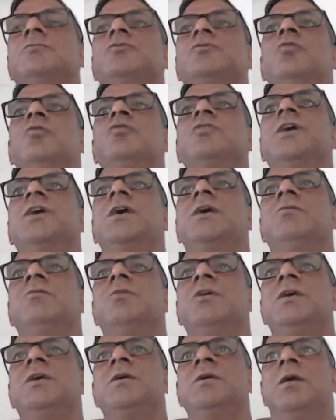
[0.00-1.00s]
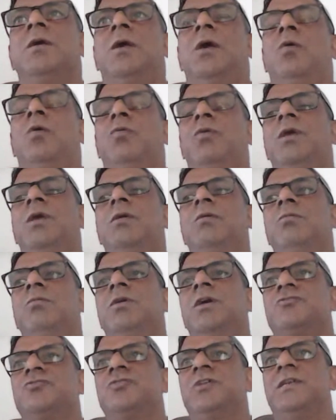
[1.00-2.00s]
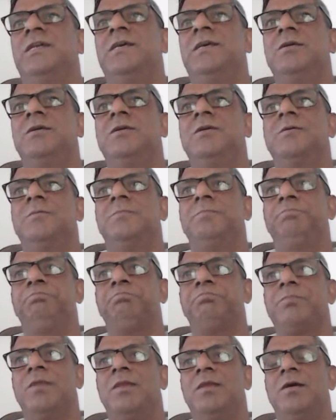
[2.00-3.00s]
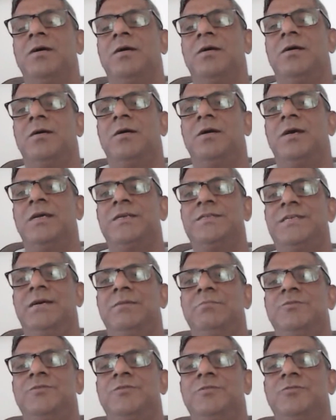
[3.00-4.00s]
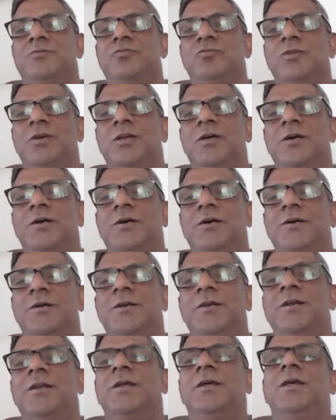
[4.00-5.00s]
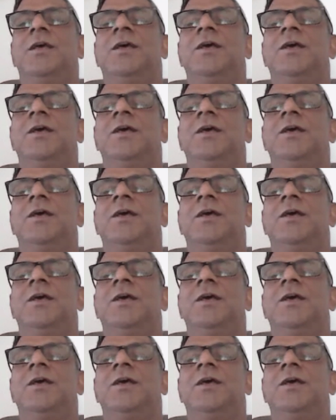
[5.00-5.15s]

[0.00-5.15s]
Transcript: So okay, we actually attempt to learn